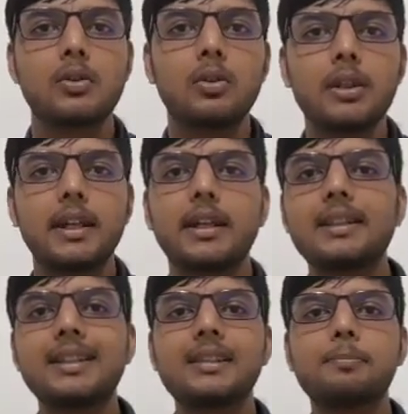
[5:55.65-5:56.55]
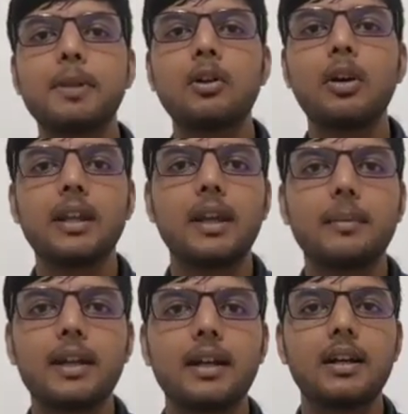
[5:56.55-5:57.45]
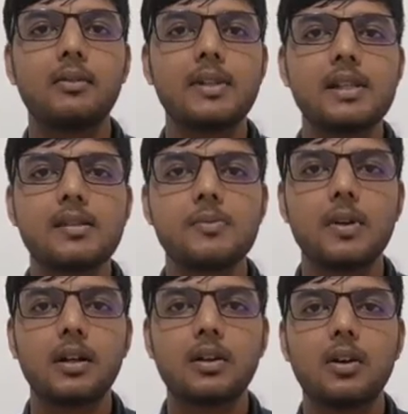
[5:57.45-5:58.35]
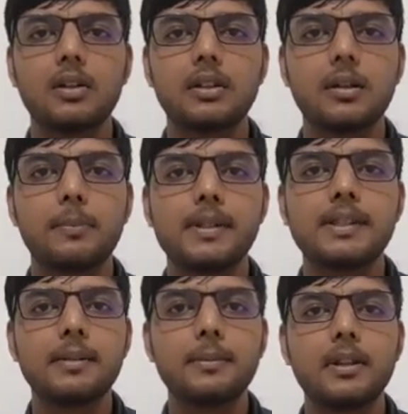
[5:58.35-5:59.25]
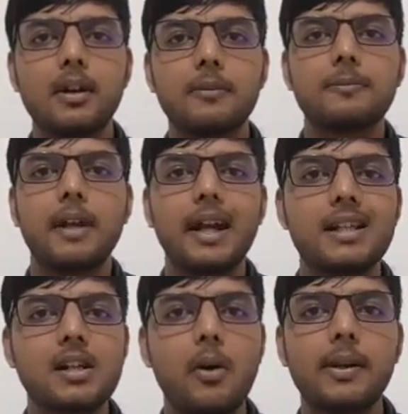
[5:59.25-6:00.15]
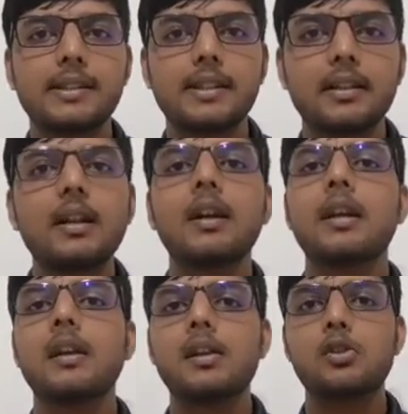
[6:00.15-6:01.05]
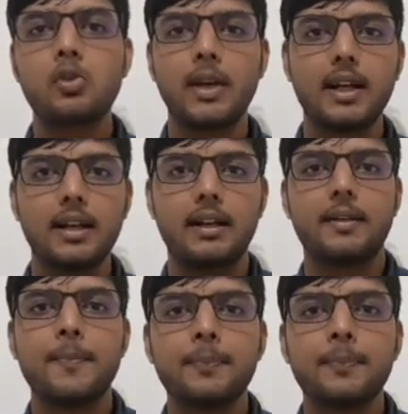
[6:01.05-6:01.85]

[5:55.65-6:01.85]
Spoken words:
Okay, and this pinhole camera which is work on the principle of light travels in a straight line.